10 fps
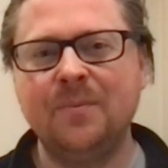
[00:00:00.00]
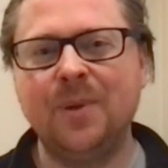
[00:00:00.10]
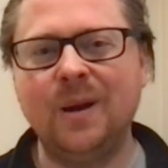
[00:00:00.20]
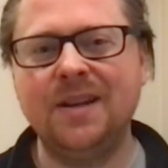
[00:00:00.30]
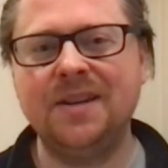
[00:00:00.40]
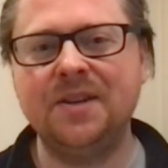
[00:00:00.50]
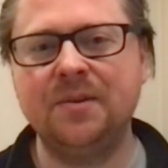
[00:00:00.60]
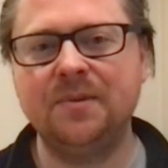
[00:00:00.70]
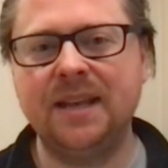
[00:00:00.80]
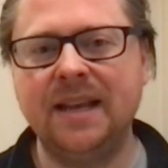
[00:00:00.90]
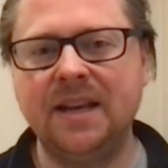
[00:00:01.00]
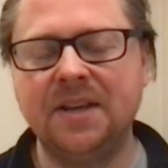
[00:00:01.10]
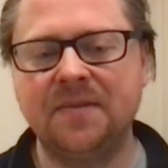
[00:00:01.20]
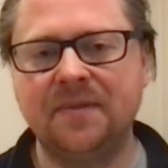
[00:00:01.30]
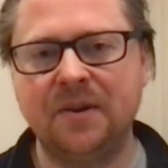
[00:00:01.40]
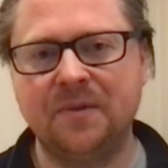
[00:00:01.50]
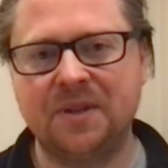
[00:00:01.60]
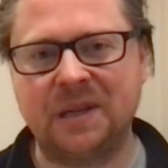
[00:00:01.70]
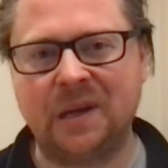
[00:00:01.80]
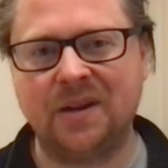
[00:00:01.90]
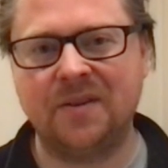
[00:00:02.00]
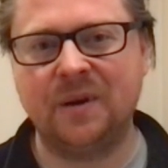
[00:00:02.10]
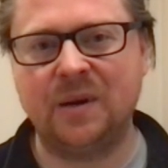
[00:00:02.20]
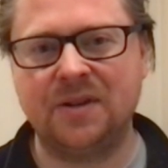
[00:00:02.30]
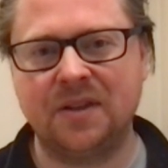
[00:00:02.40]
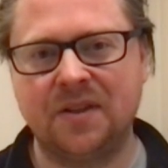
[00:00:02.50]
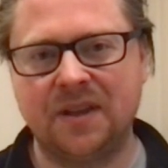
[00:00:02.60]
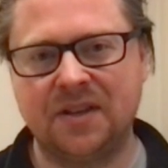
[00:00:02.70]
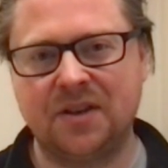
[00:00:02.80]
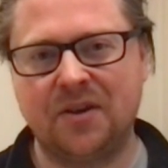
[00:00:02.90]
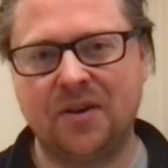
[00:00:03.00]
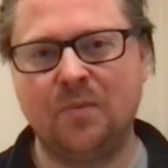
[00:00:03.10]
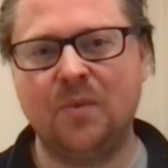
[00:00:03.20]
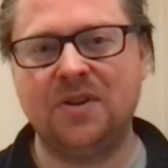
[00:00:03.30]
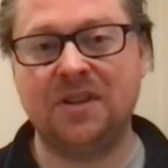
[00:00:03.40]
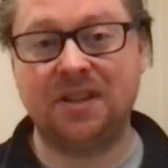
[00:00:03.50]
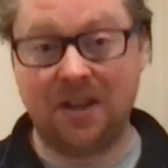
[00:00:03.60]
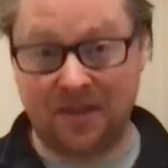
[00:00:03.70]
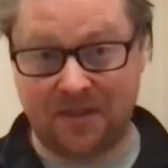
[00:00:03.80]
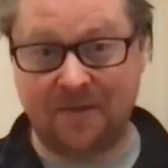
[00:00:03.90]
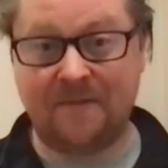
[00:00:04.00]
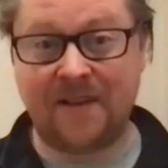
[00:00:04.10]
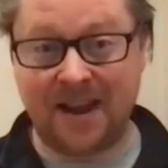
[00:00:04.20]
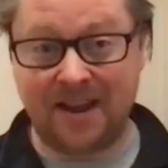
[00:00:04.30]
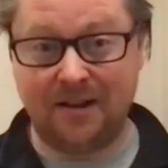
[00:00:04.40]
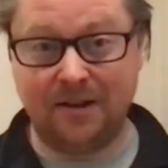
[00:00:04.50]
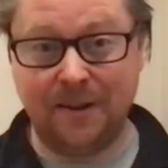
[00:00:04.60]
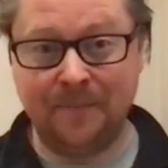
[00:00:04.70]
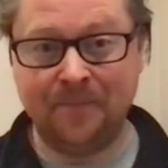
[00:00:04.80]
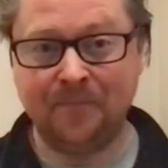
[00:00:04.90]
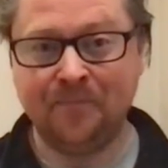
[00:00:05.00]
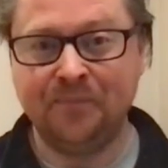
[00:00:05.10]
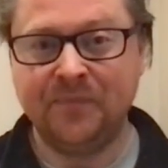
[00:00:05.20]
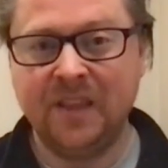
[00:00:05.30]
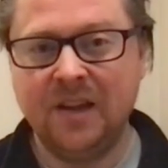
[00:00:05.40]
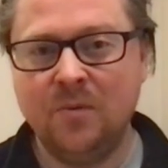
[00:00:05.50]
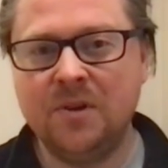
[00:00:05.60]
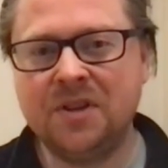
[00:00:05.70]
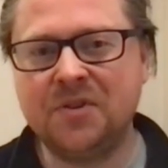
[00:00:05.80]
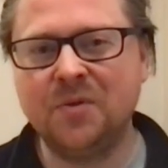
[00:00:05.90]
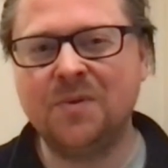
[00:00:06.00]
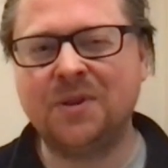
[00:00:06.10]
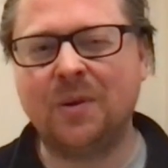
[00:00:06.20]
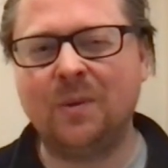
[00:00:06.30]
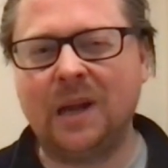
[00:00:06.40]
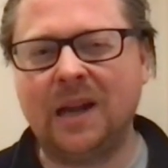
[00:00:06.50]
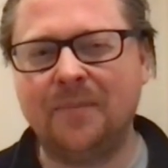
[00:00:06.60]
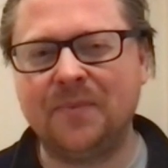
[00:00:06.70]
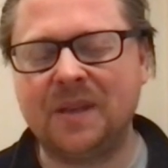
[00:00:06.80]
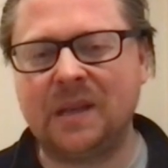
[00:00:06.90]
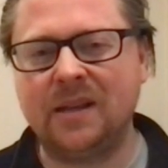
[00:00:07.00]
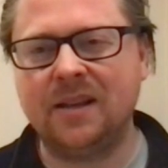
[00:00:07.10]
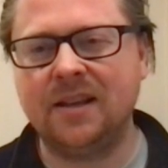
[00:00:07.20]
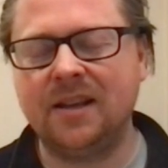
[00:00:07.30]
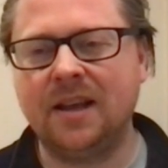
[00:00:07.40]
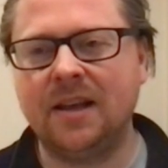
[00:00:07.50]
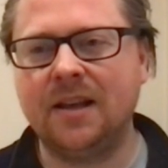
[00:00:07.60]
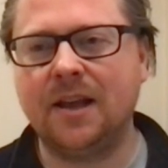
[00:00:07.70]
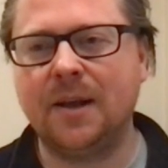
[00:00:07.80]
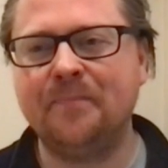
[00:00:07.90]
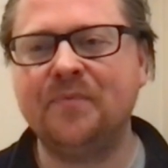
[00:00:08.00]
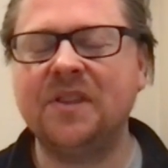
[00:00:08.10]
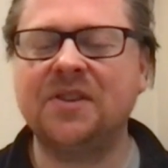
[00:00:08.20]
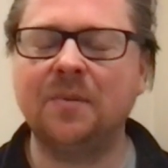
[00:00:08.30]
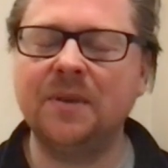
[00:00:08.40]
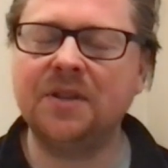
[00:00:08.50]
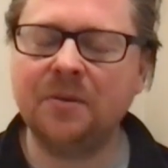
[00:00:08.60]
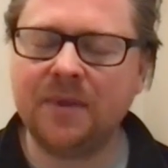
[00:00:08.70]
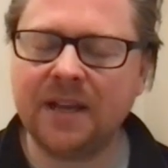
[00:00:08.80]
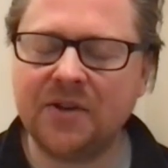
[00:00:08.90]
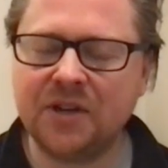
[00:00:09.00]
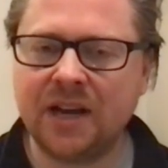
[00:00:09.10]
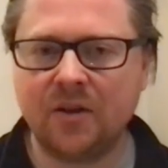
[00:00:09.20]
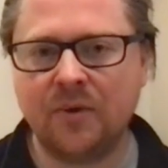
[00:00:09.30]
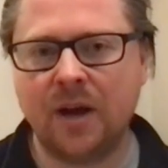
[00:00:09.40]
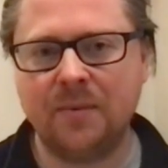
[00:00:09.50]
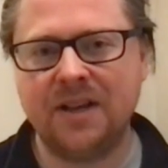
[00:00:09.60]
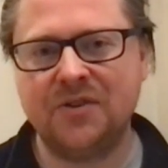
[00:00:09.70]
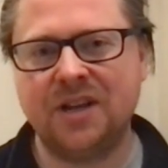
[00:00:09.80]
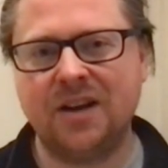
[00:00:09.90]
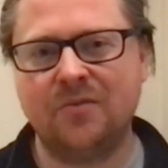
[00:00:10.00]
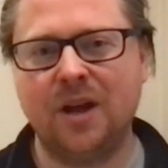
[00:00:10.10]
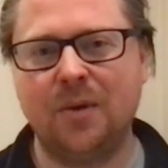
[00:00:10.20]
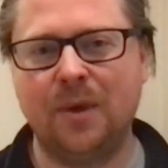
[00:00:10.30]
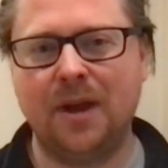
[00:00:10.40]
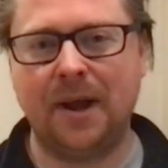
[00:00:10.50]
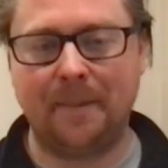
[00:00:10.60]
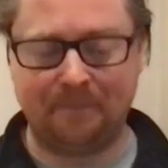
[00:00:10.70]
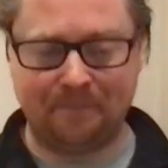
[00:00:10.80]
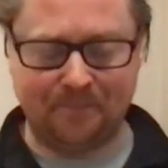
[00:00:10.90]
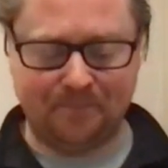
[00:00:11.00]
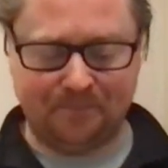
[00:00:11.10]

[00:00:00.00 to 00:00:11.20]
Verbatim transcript: partly to do with the heliosphere of the sun and various other things going on, which is the veil, which is also um, something to do with the angelic realm. The angelic realm um,